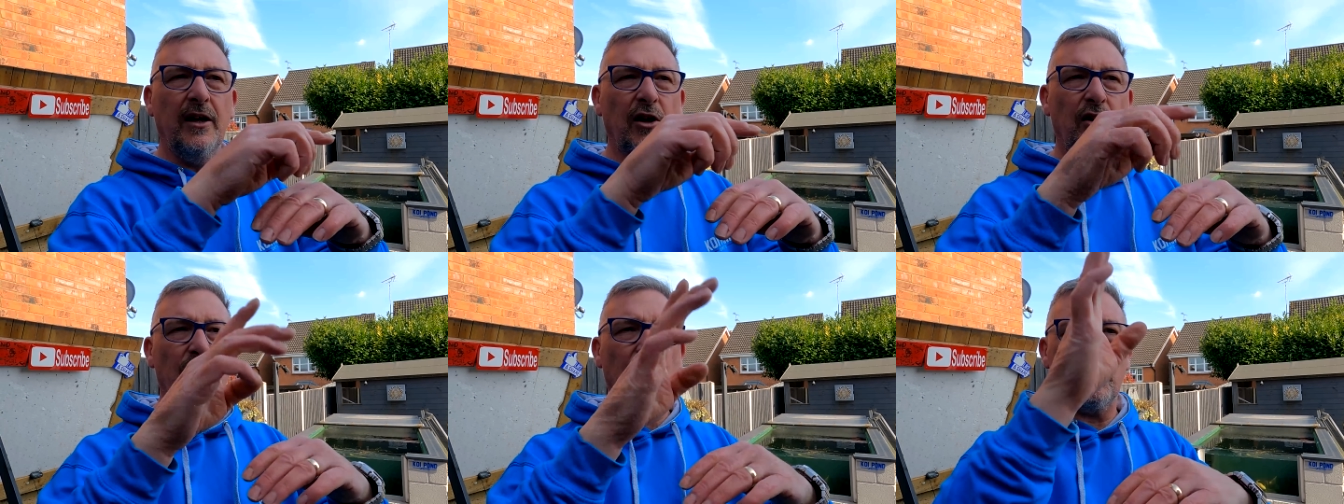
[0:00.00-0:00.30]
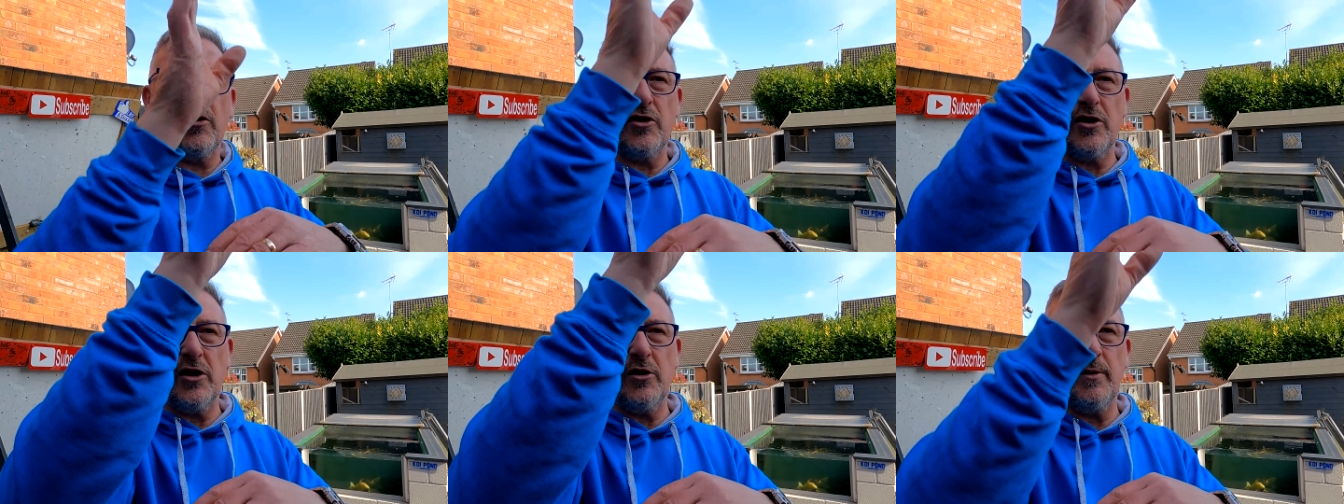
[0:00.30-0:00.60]

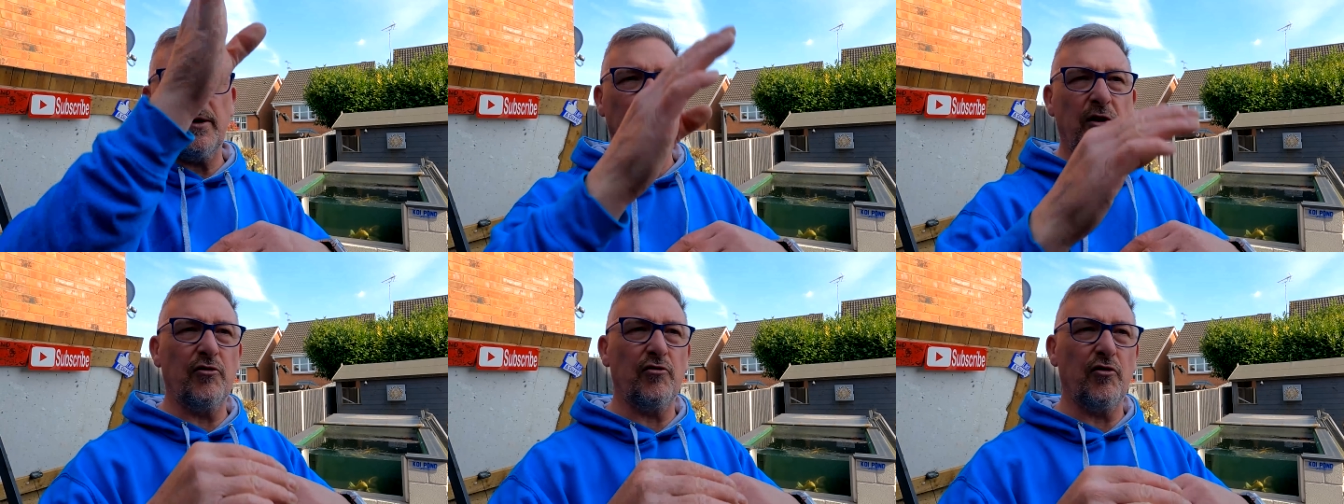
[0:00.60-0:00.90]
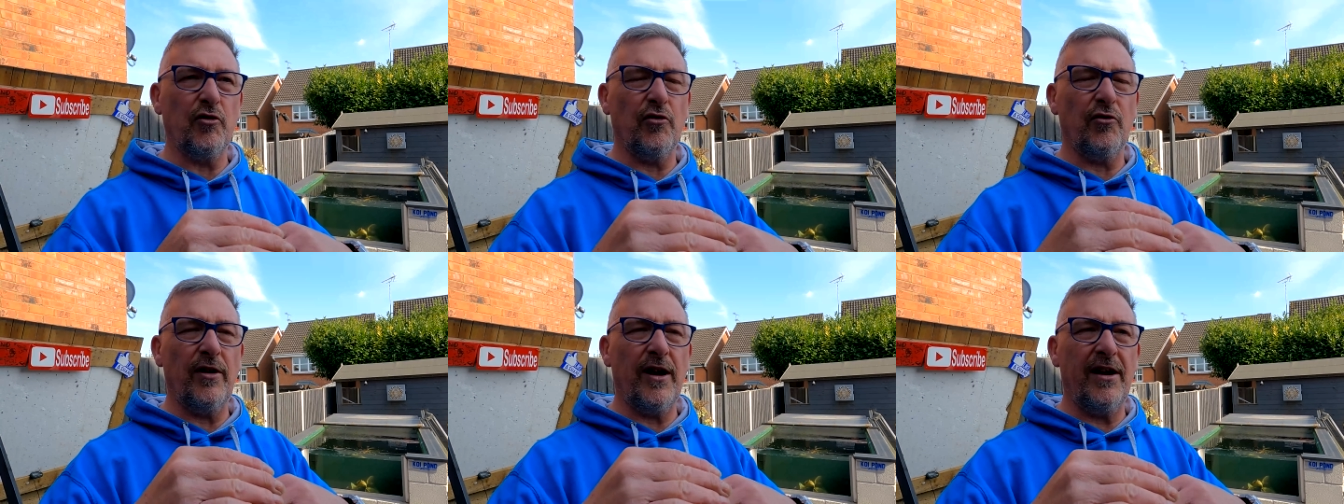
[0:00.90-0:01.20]
across it, you either
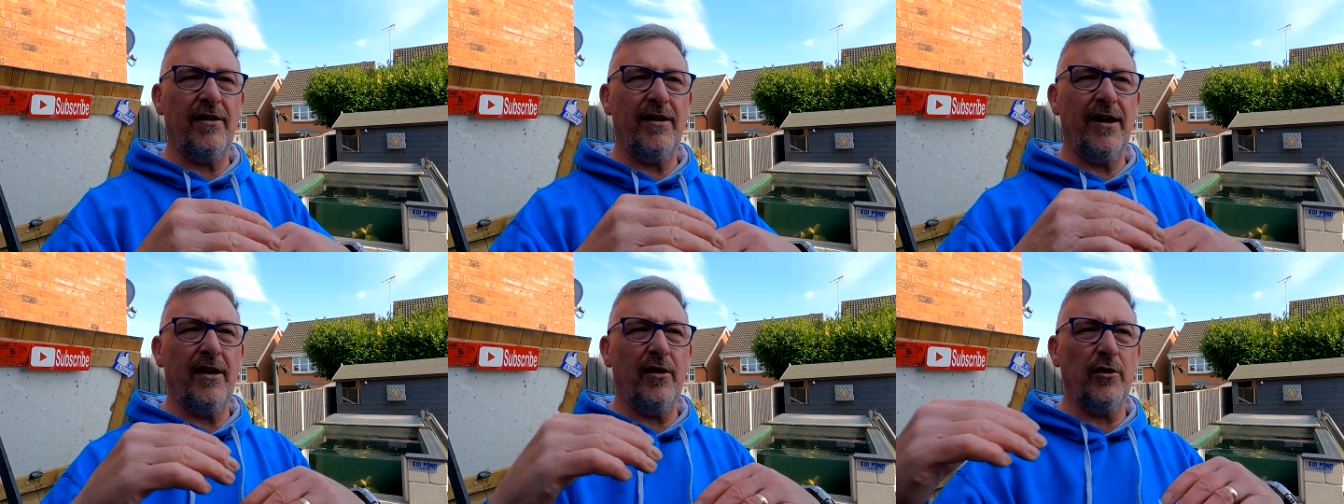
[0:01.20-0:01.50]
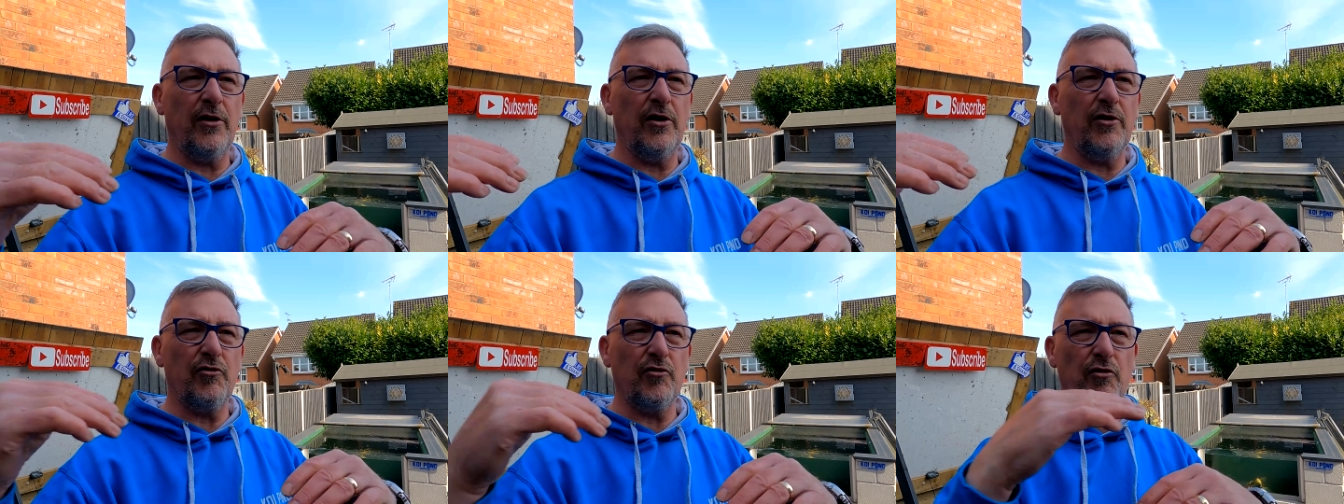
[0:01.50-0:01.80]
draw air
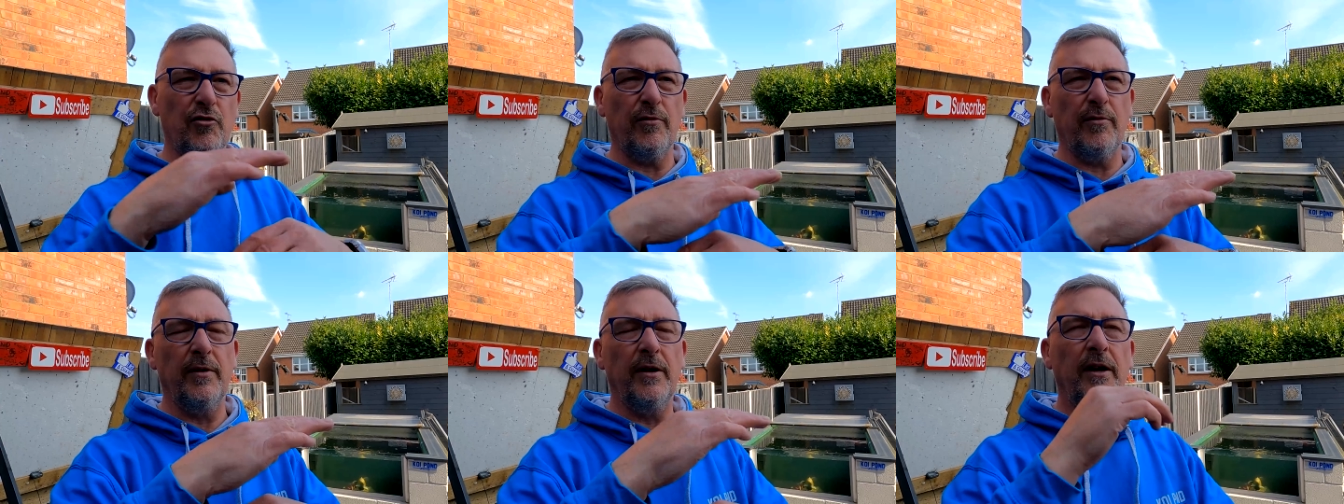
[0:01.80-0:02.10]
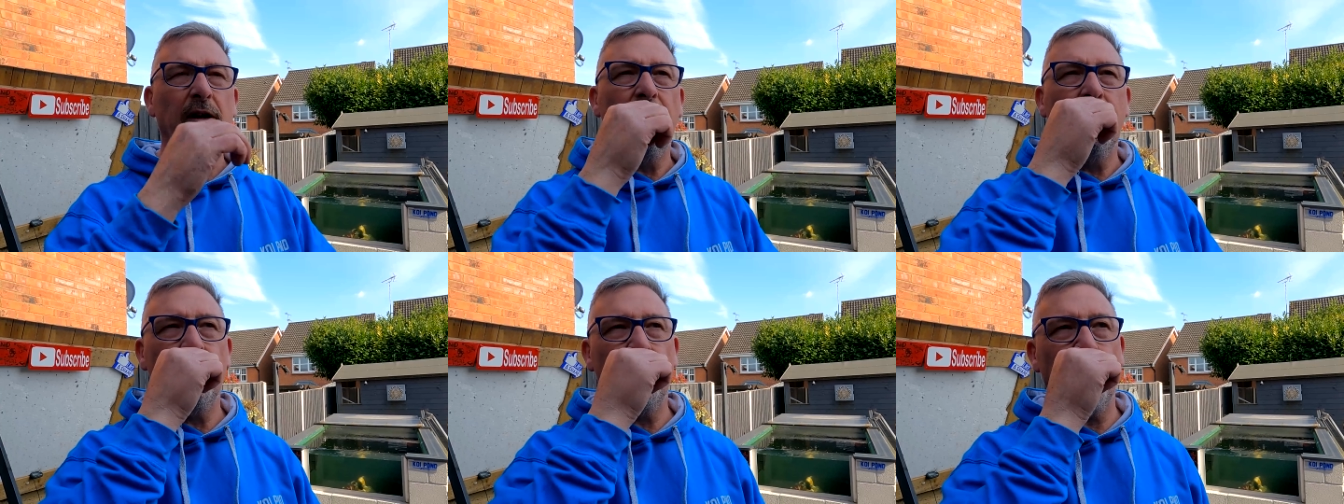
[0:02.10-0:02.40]
out or you draw
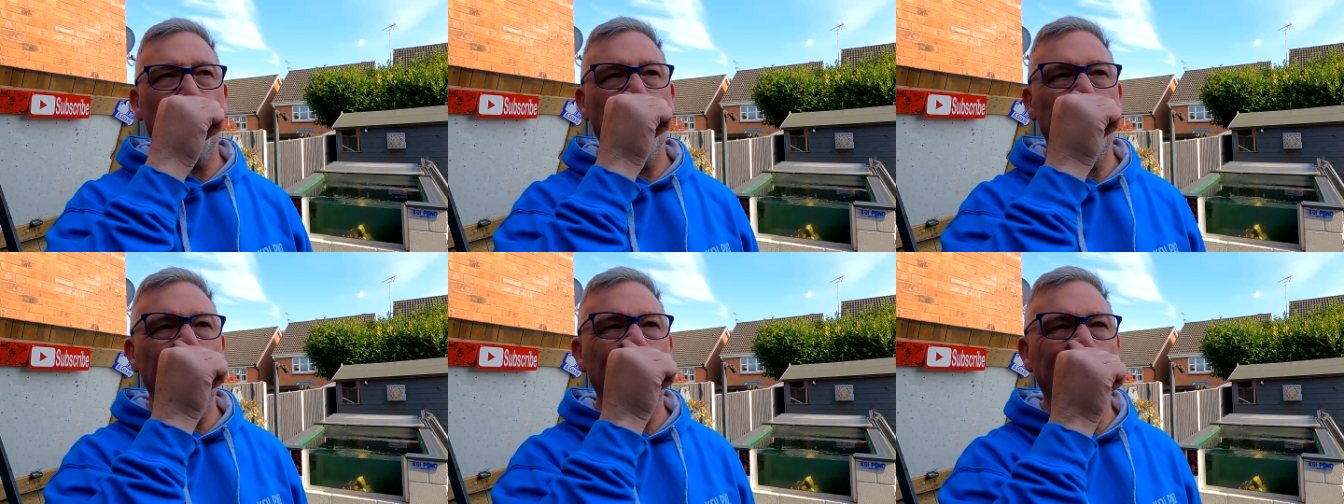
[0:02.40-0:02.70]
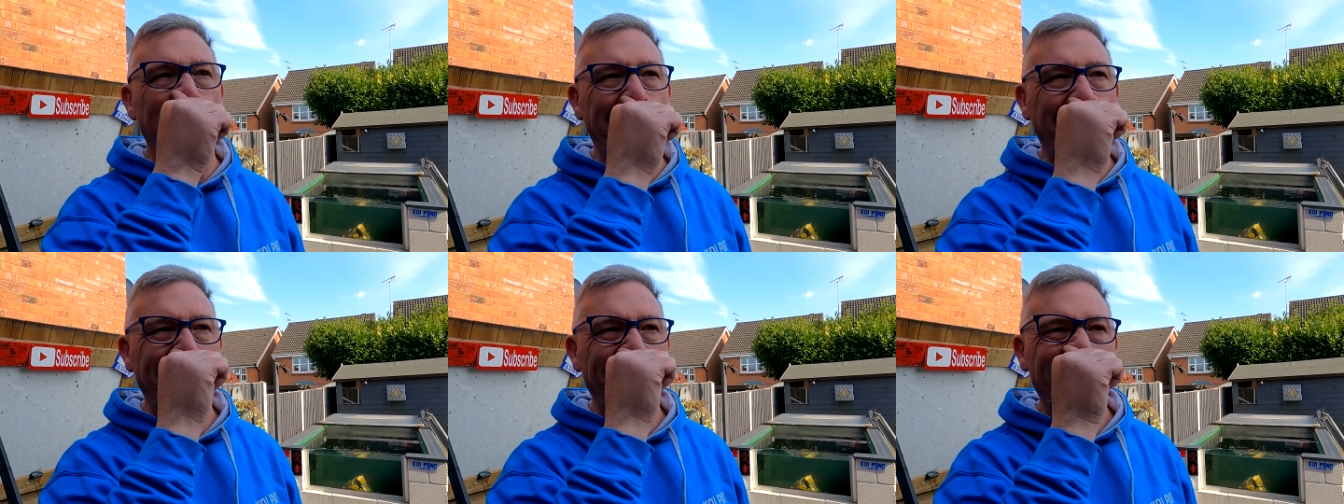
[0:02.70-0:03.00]

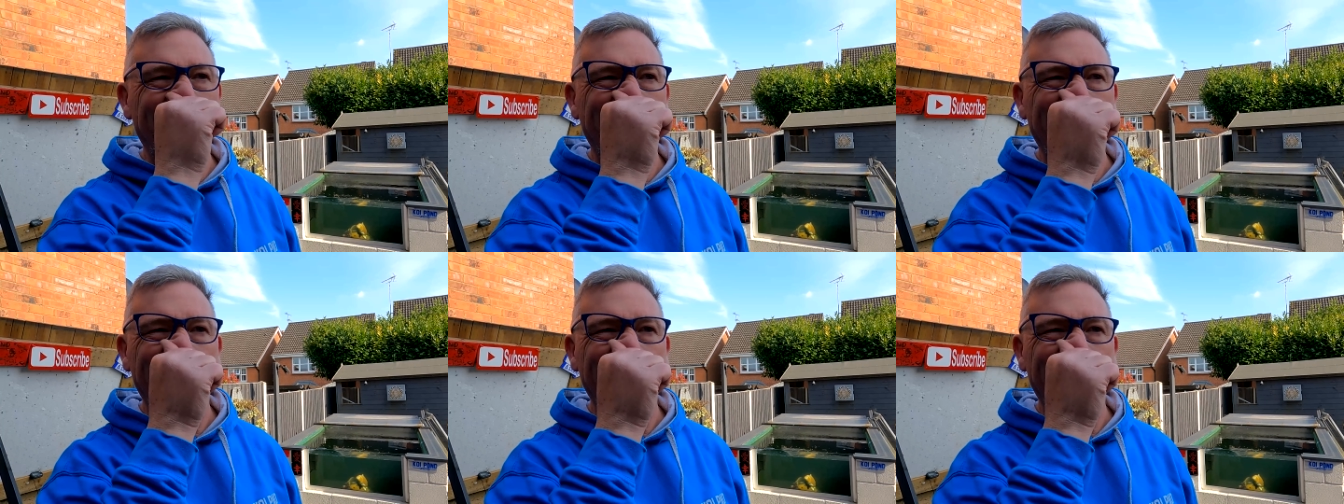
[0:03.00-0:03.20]
fluid in.